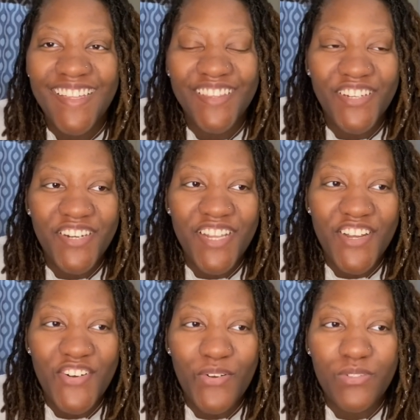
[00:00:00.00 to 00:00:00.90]
learn
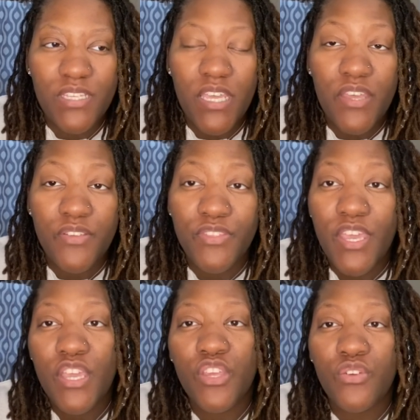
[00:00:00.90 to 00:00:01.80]
and grow together.
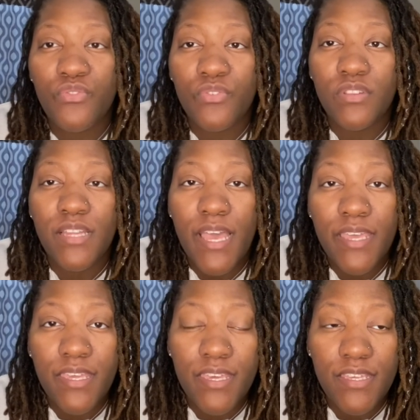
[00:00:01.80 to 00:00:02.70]
Thank you for
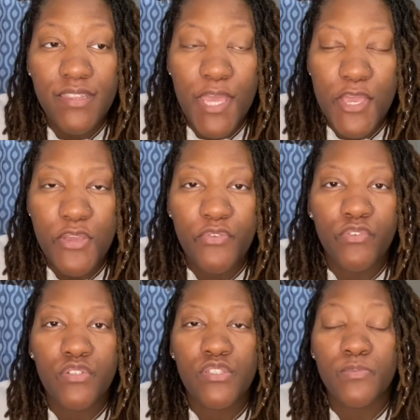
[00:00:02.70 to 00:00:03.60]
liking. Thank you
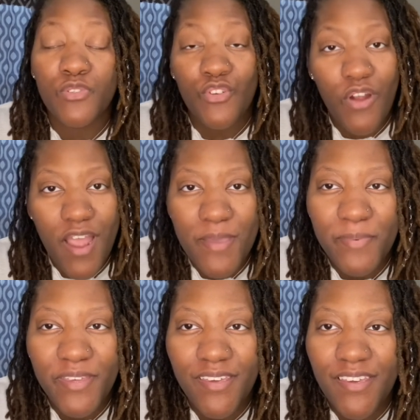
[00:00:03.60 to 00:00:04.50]
for
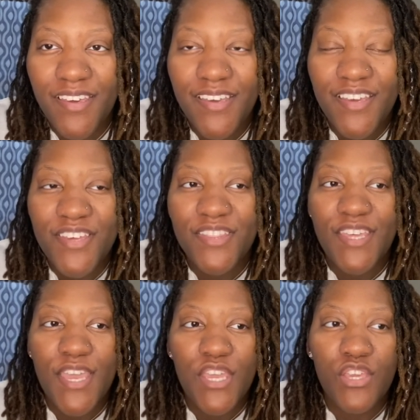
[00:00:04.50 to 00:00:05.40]
subscribing.
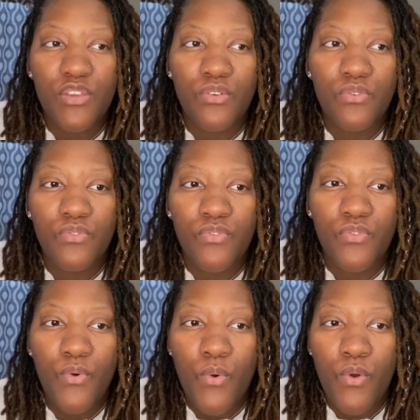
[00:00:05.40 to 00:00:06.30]
Thank you
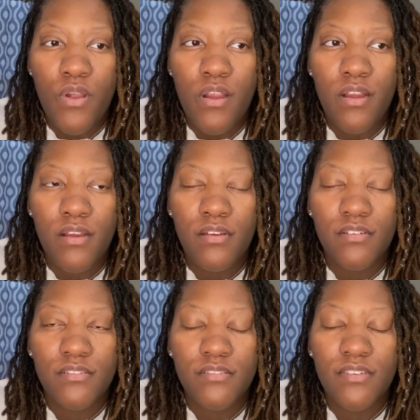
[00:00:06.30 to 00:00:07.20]
for
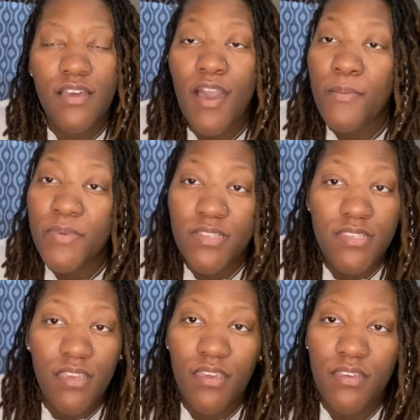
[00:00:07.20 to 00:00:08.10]

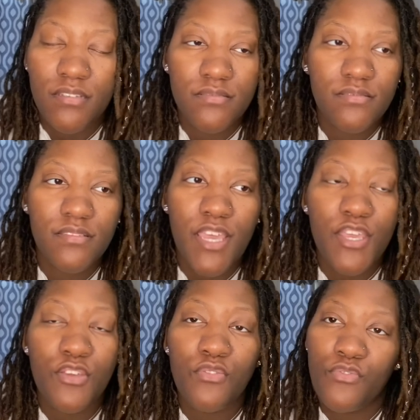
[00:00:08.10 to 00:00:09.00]
commenting.
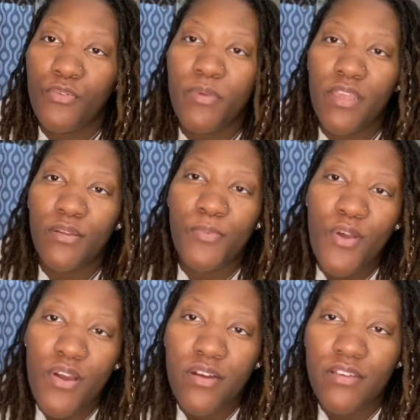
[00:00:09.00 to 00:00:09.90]
Thank you for being a
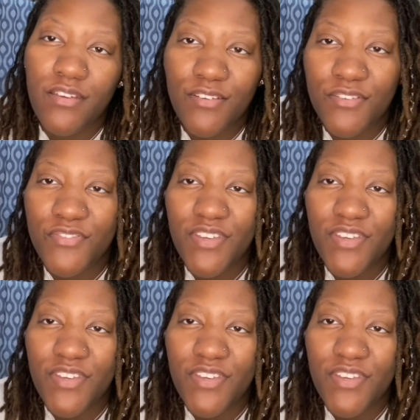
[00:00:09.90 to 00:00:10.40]
part of